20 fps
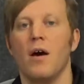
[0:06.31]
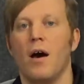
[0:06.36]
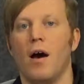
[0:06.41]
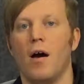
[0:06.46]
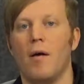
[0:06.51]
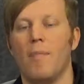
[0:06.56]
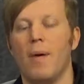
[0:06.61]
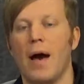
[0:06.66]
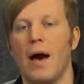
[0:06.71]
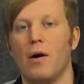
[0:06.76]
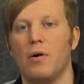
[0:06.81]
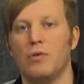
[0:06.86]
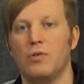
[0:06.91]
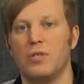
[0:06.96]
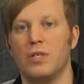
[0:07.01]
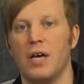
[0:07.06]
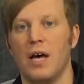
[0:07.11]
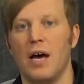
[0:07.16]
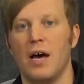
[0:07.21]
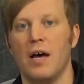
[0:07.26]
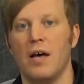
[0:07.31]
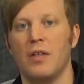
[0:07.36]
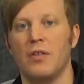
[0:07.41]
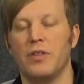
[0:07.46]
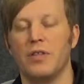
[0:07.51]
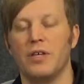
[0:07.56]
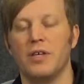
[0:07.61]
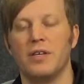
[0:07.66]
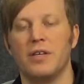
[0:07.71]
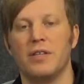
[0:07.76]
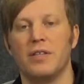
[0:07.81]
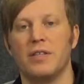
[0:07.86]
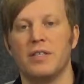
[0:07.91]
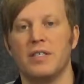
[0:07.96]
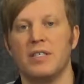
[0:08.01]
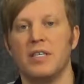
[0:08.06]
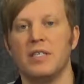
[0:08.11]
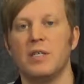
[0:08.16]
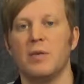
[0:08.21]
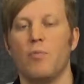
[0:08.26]
about the
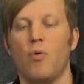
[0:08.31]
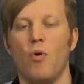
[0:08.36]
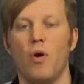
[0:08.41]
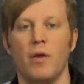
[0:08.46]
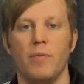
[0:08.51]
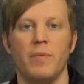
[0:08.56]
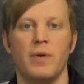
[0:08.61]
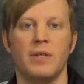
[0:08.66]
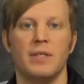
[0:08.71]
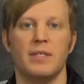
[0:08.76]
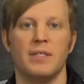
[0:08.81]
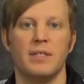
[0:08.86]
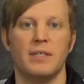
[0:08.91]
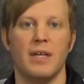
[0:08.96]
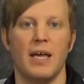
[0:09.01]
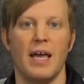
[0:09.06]
disappointments